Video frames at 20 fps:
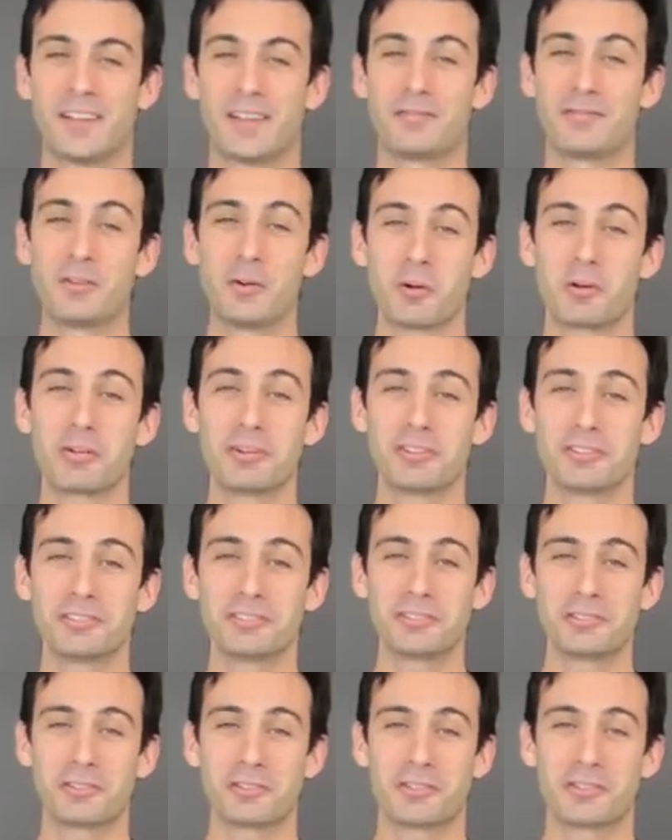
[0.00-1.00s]
If yogurt
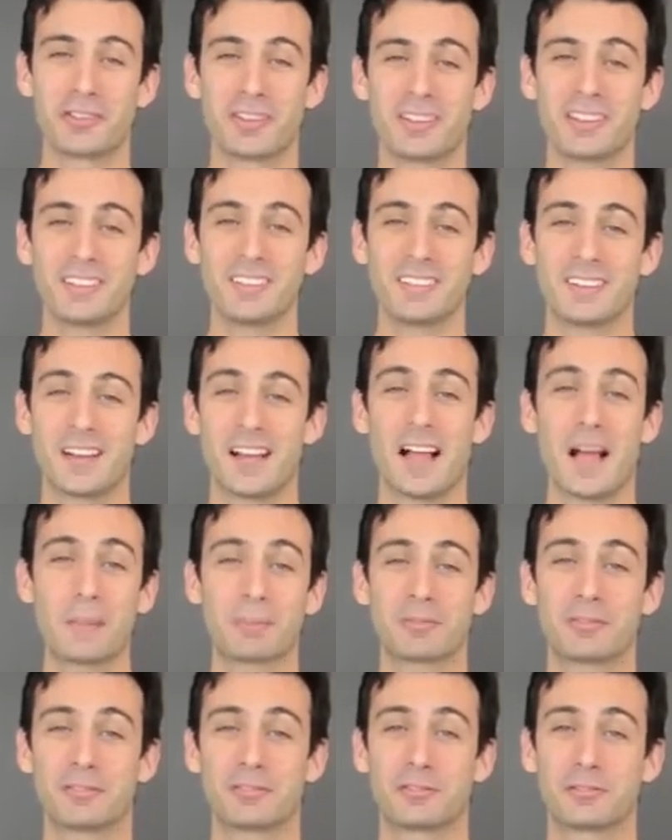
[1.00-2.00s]
isn't your thing,
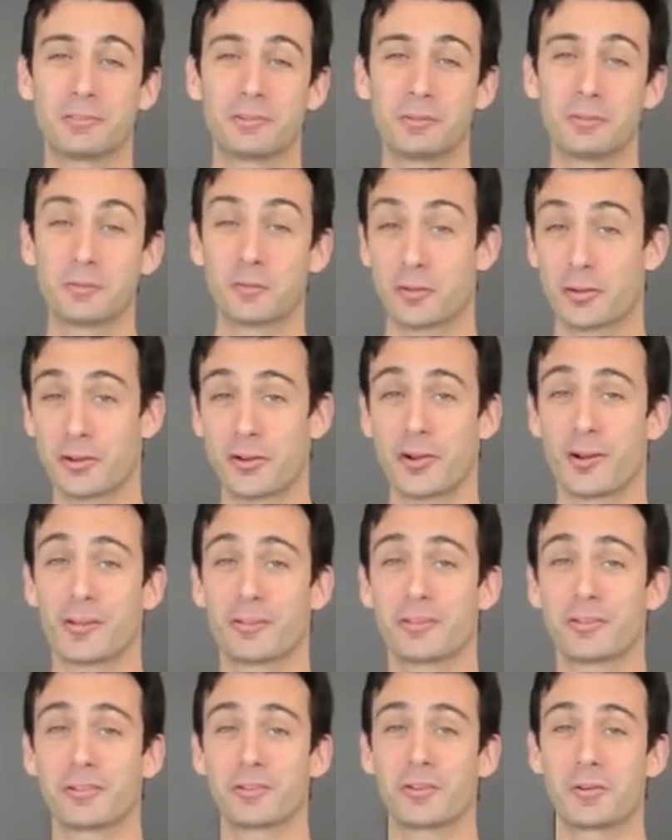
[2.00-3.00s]
option two for your
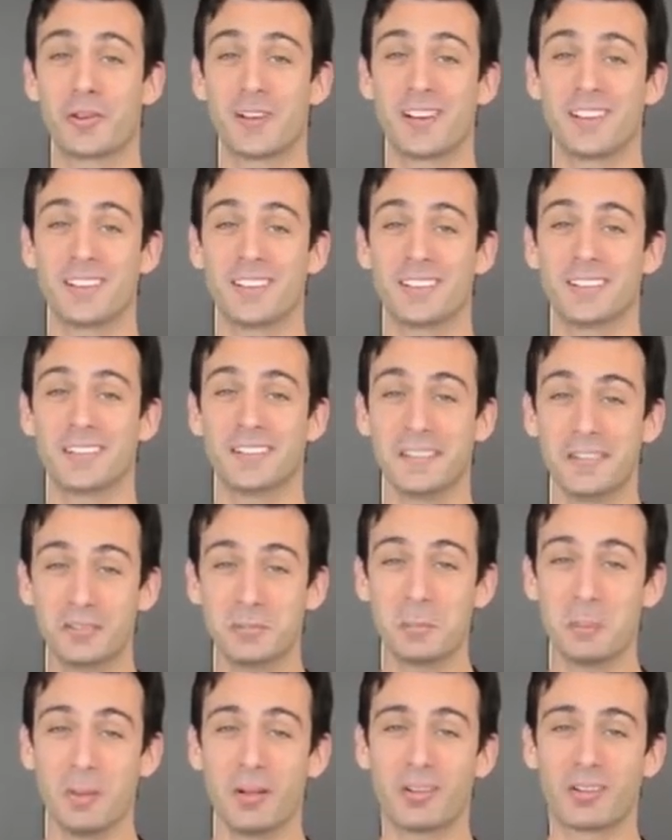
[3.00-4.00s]
other ingredient
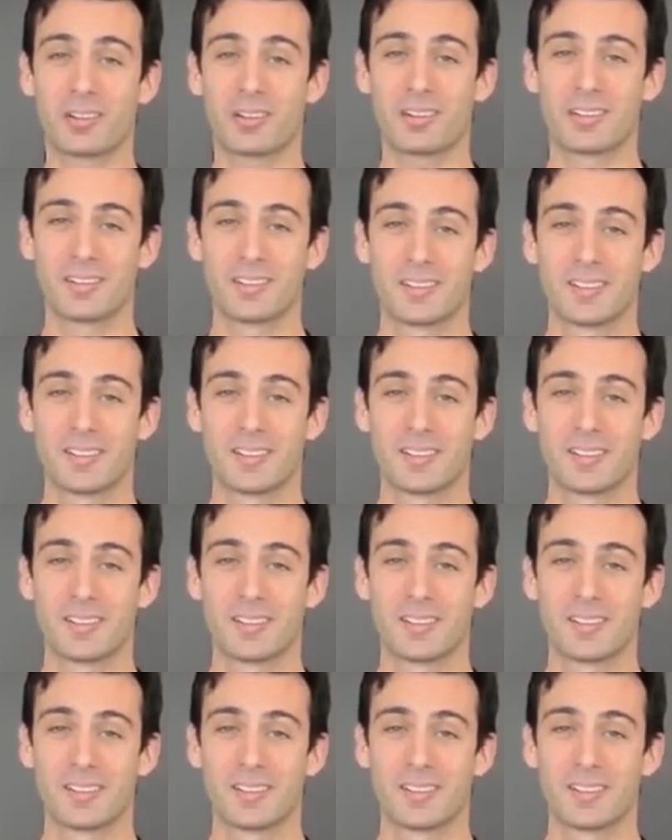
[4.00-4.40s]
is milk.